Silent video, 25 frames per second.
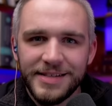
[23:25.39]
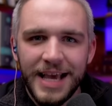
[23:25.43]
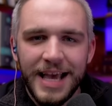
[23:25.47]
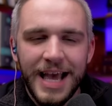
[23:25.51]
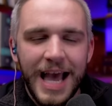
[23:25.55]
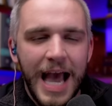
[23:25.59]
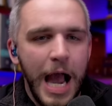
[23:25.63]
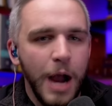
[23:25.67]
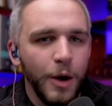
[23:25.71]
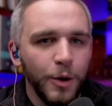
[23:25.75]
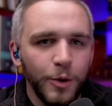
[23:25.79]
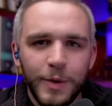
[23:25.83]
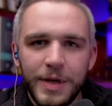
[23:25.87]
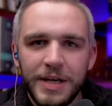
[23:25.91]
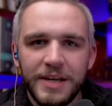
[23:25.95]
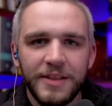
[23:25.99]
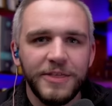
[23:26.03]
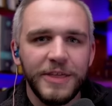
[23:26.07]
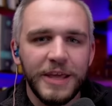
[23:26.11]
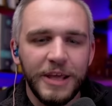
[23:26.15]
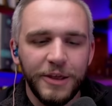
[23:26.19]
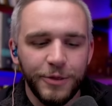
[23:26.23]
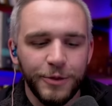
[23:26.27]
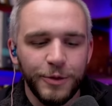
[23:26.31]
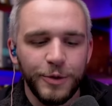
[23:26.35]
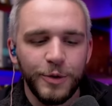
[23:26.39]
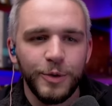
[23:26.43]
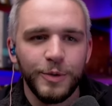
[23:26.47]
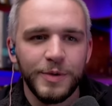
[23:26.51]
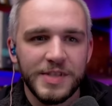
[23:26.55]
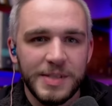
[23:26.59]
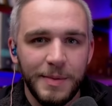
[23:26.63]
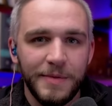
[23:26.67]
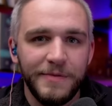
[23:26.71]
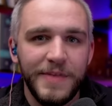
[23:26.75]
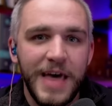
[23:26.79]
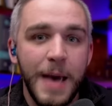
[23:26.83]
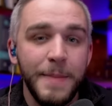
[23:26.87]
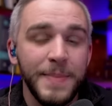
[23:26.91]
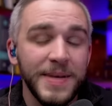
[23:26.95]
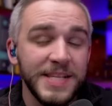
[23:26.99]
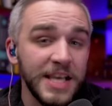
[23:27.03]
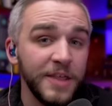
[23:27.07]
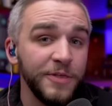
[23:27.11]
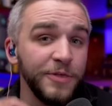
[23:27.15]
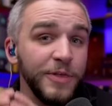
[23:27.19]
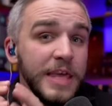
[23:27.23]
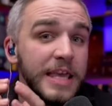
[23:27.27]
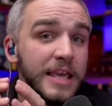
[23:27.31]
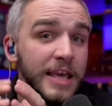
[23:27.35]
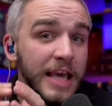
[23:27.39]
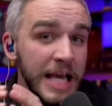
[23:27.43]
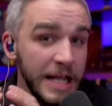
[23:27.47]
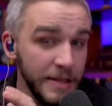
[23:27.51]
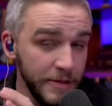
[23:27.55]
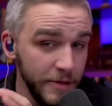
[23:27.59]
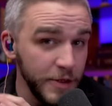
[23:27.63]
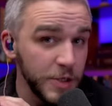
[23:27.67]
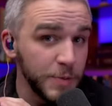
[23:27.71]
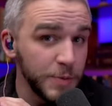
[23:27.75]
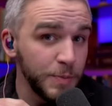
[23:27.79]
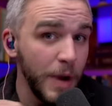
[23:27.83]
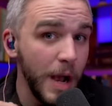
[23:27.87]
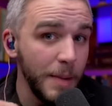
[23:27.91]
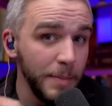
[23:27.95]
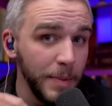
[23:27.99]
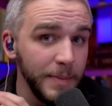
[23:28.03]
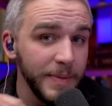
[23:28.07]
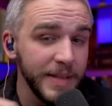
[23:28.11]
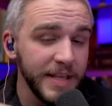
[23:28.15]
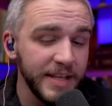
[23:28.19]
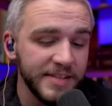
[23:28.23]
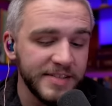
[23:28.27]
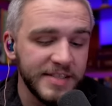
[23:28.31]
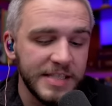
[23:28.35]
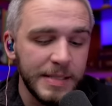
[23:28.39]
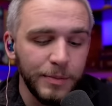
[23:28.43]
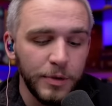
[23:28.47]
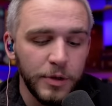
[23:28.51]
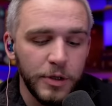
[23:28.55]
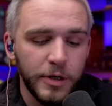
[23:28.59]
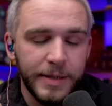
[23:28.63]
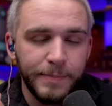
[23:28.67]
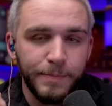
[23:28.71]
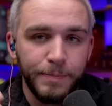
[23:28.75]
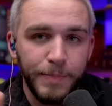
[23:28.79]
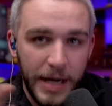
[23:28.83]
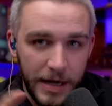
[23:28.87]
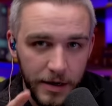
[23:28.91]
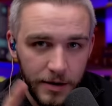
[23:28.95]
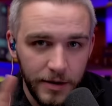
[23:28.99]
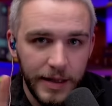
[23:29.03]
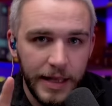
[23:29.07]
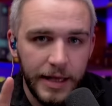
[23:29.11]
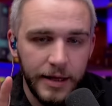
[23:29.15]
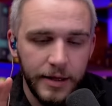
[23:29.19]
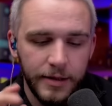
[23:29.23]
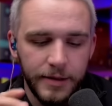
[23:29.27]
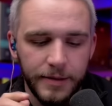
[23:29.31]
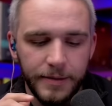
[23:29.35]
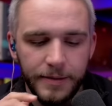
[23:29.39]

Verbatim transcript: How are we to think through some of that? Because I think that there's probably a similar parallel.